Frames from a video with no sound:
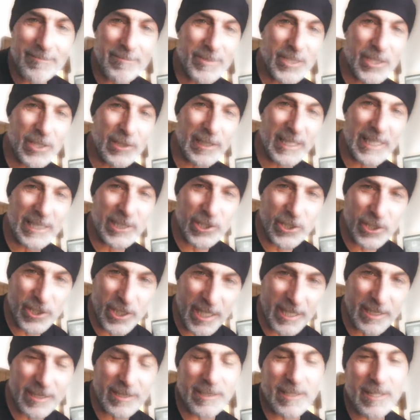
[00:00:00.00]
So let's
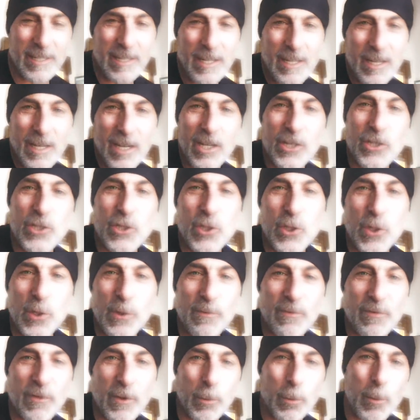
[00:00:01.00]
just
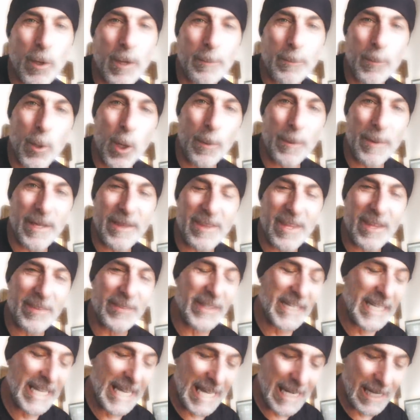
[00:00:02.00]
assume for one moment that
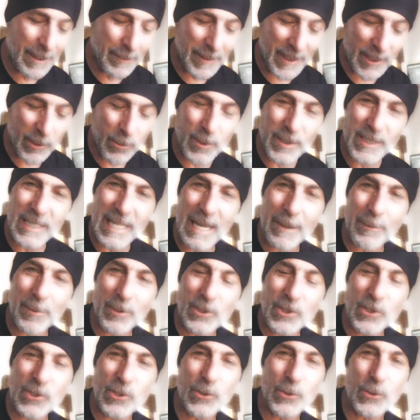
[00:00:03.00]
the enemy was
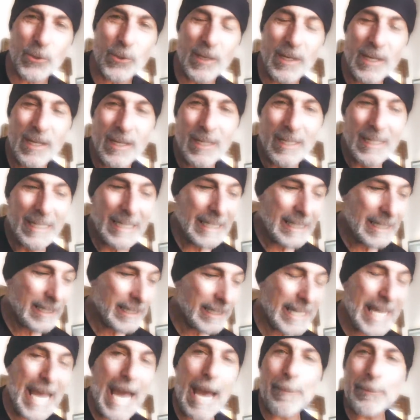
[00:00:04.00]
able to
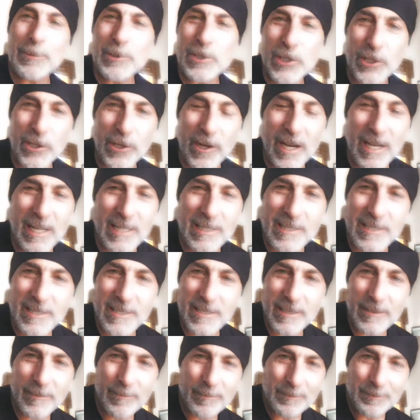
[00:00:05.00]
capture
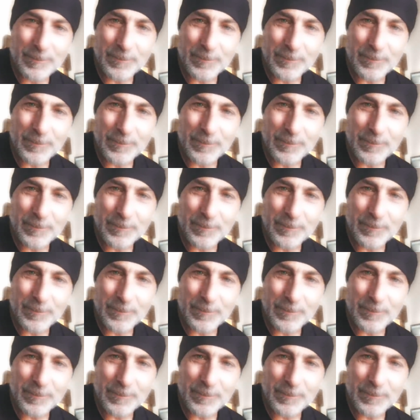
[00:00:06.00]
us